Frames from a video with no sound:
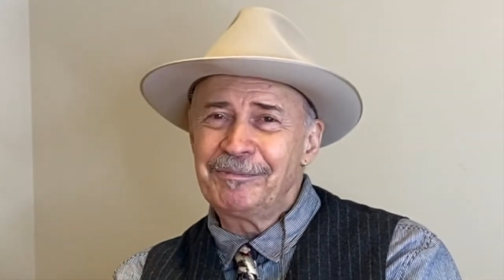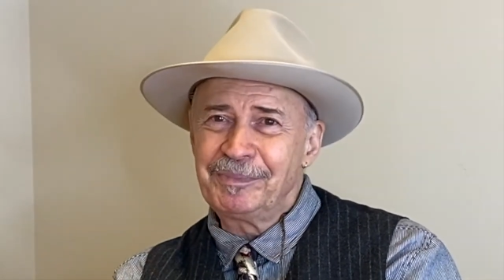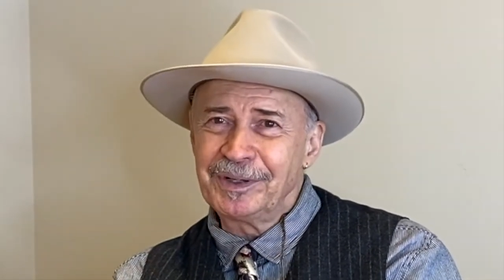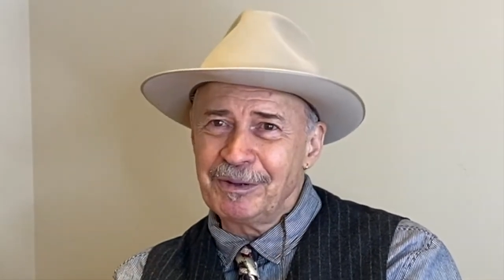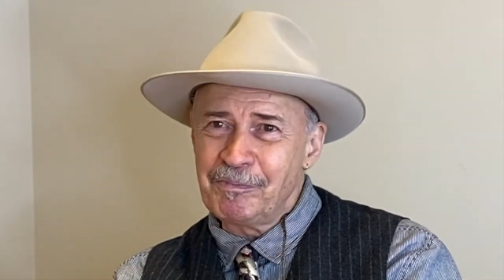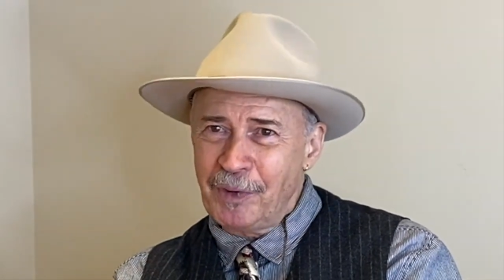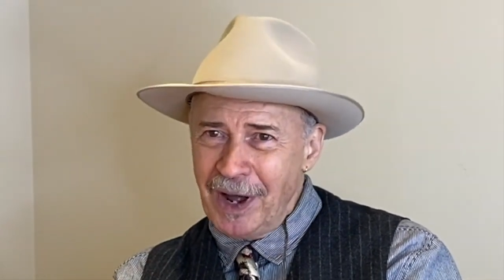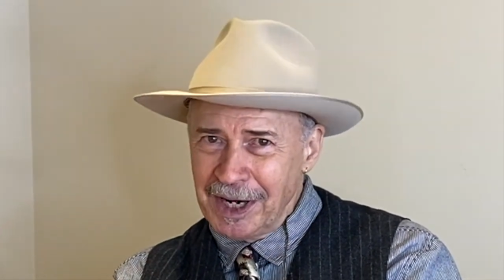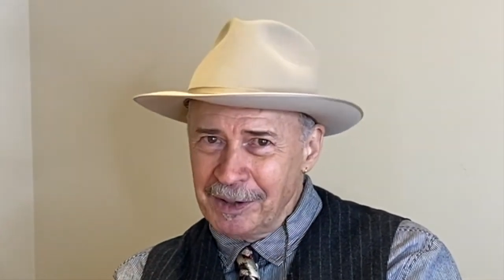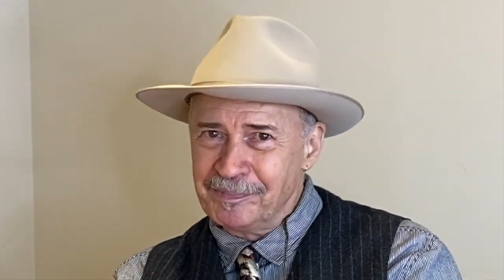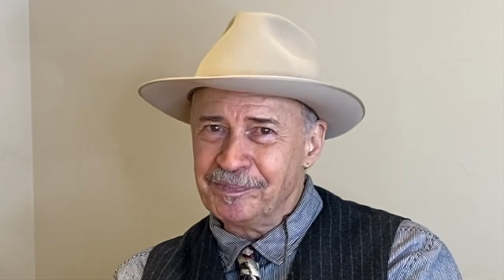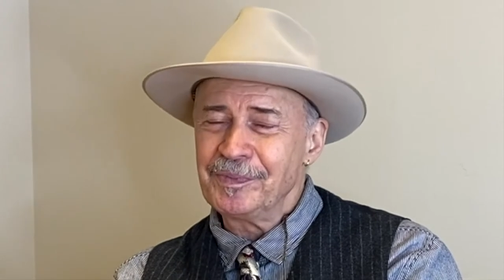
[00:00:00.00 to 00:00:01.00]
But the
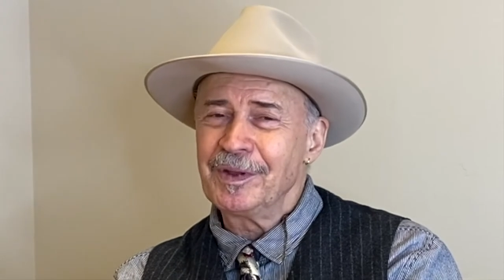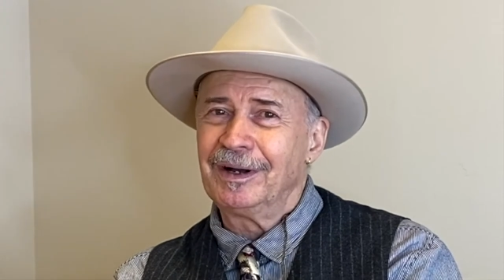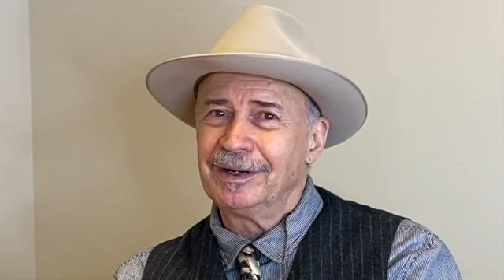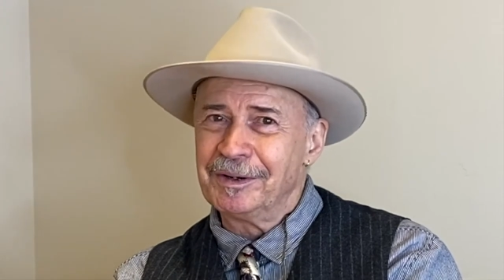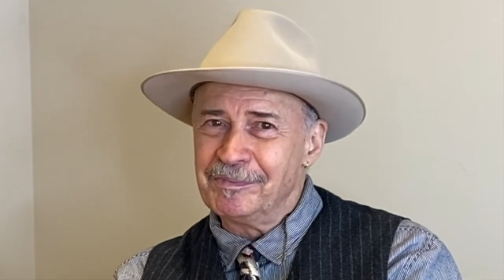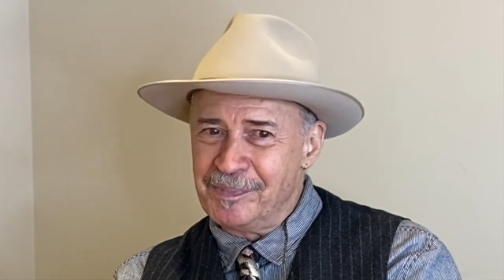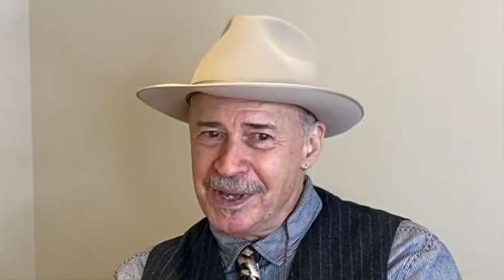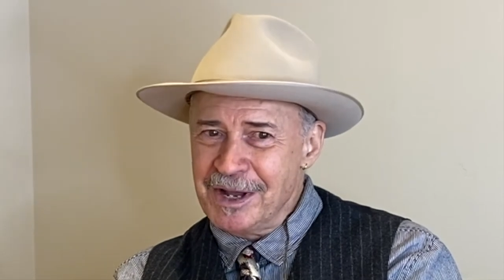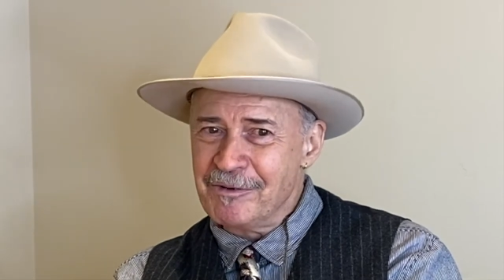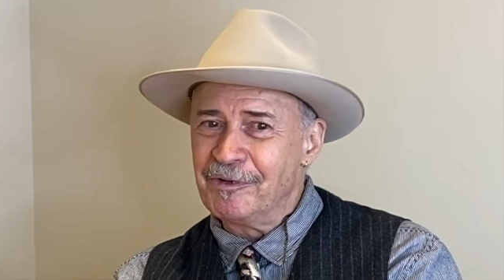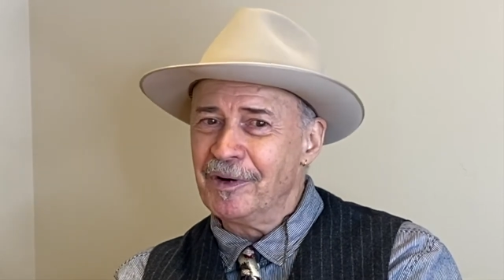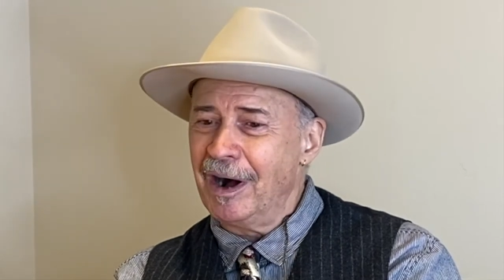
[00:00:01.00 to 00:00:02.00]
problem
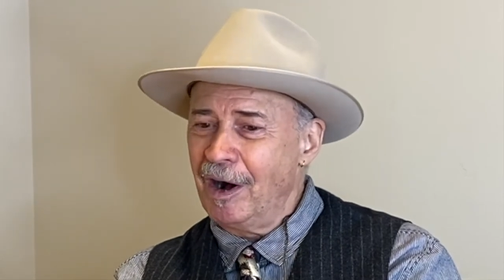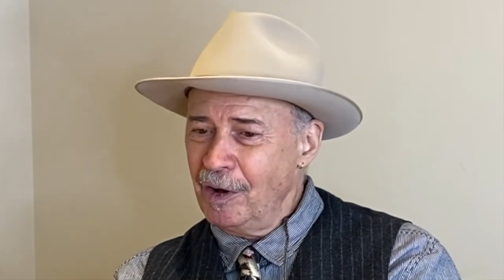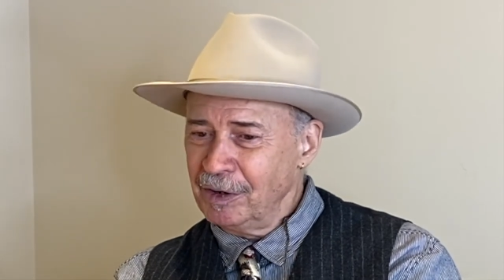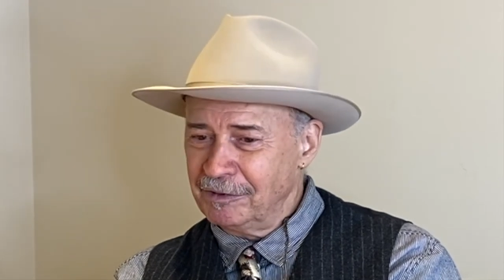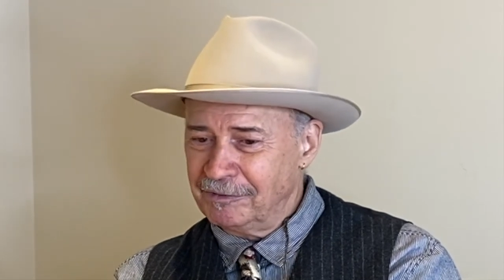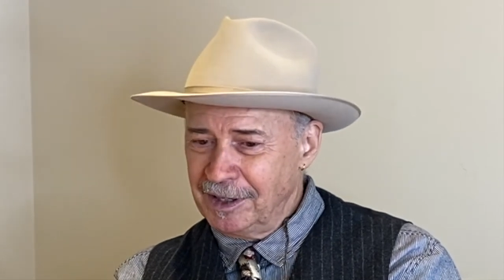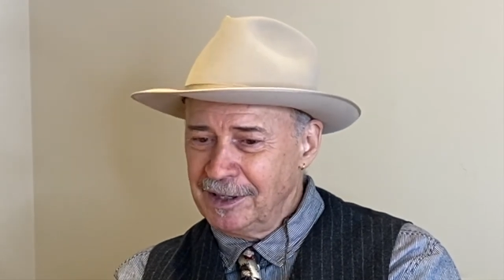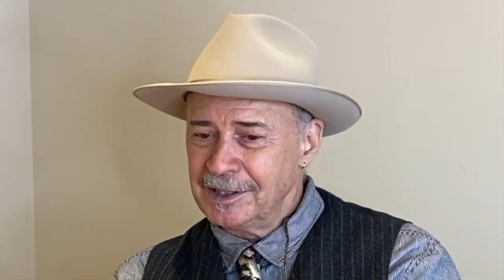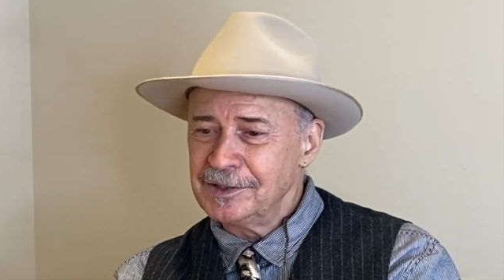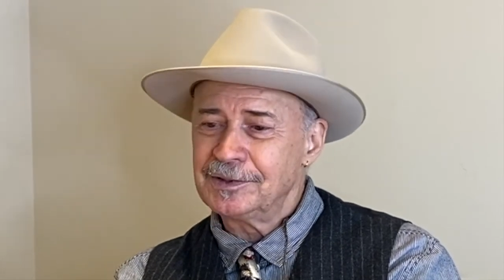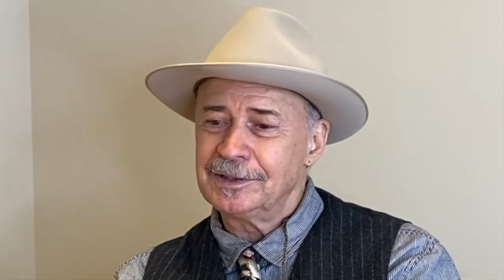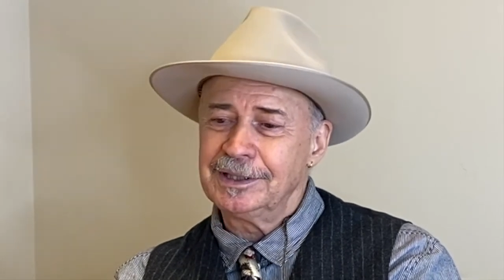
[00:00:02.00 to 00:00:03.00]
being for all of
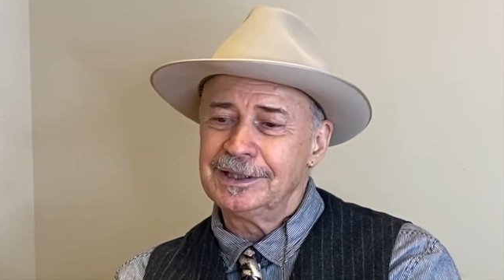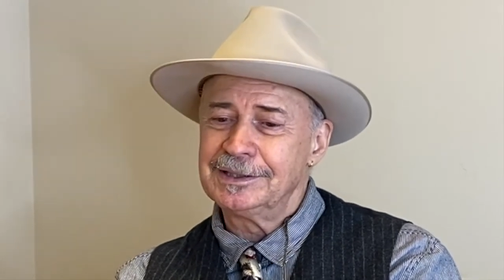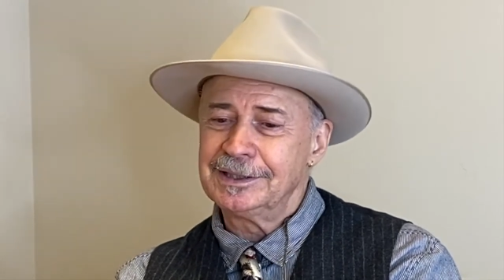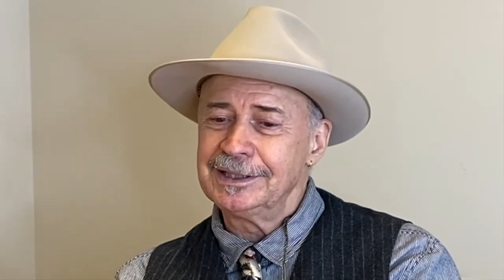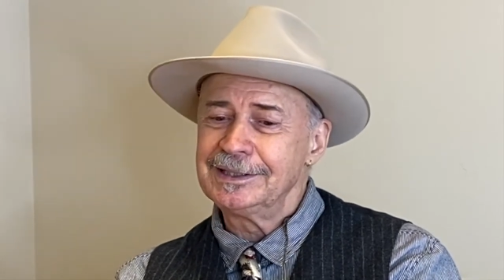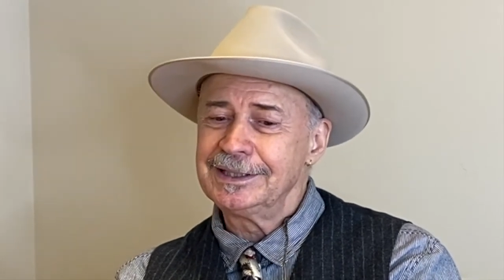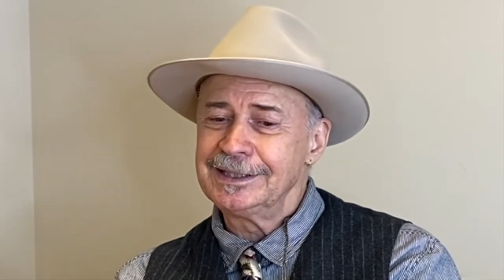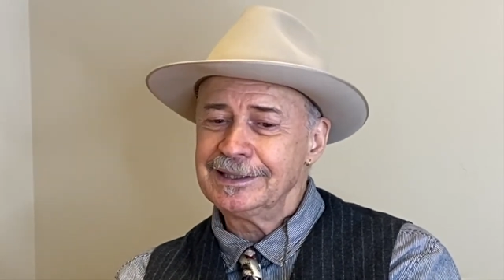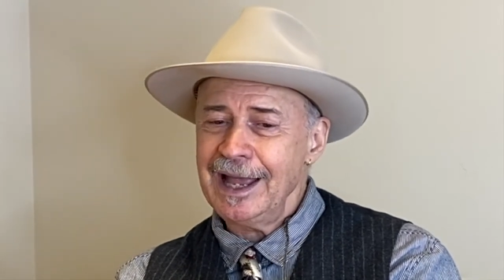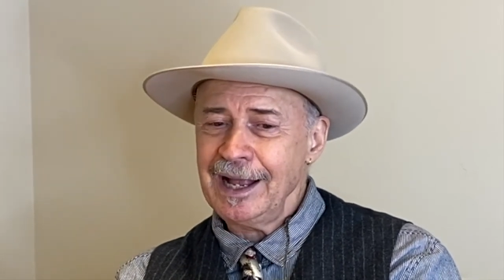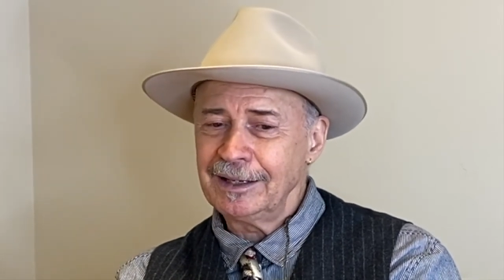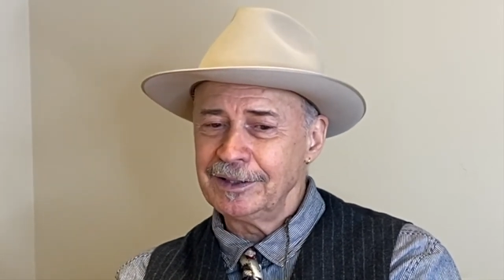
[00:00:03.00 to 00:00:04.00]
us is
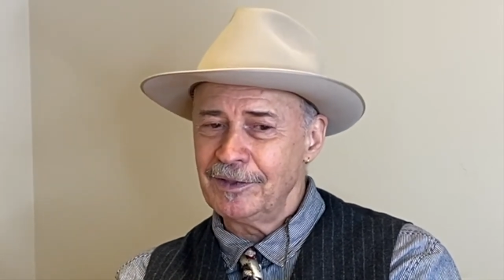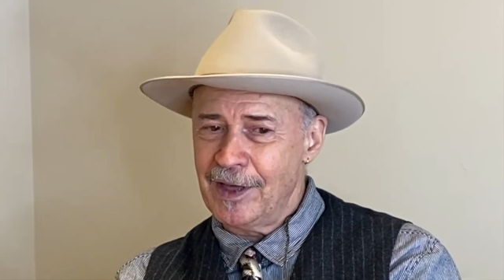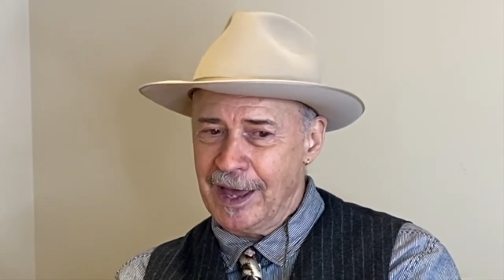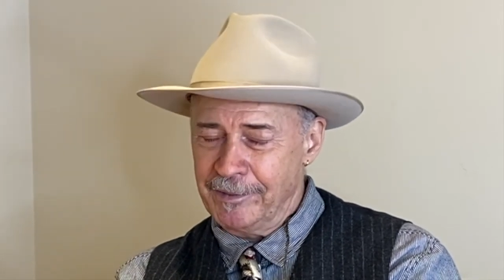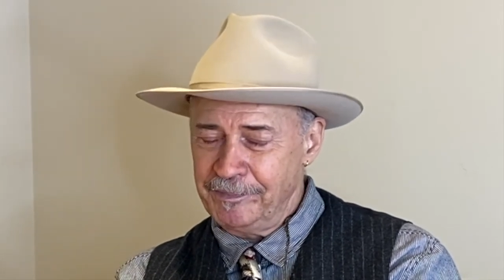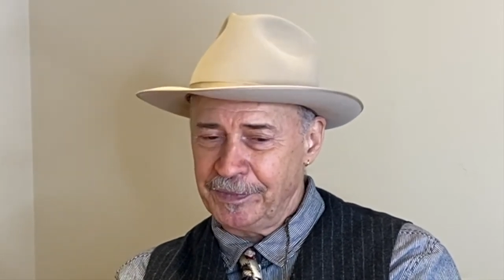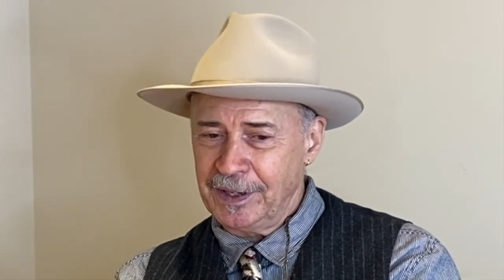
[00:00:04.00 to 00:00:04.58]
exactly that.